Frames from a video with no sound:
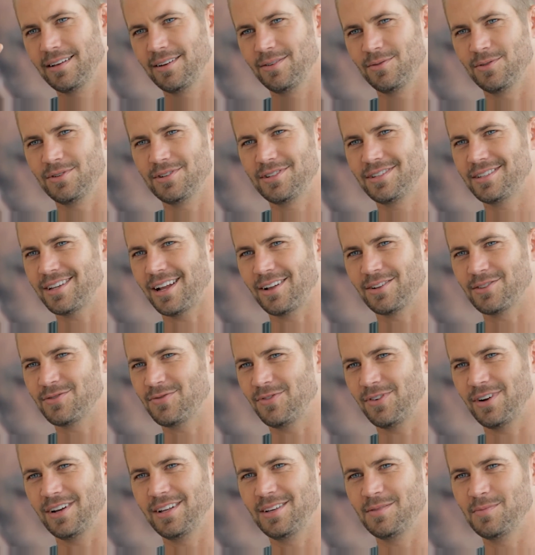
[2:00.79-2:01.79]
which sounds
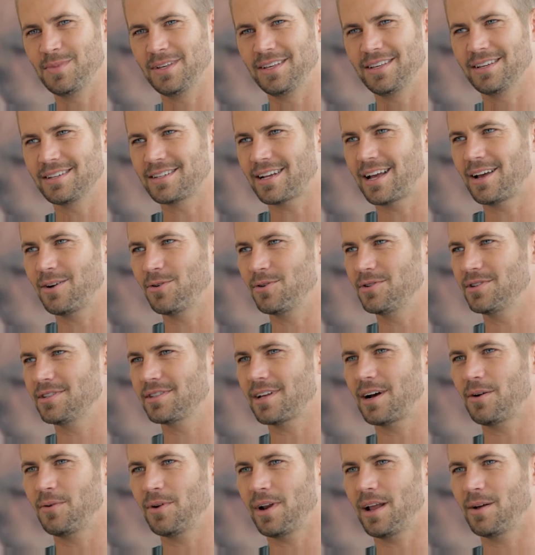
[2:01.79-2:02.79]
funny because I always
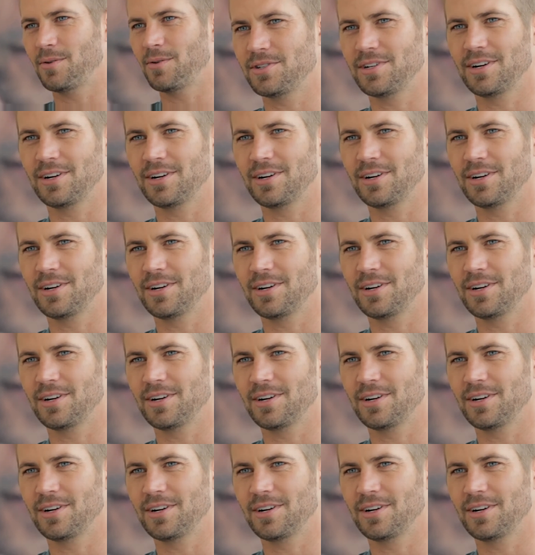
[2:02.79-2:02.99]
thought when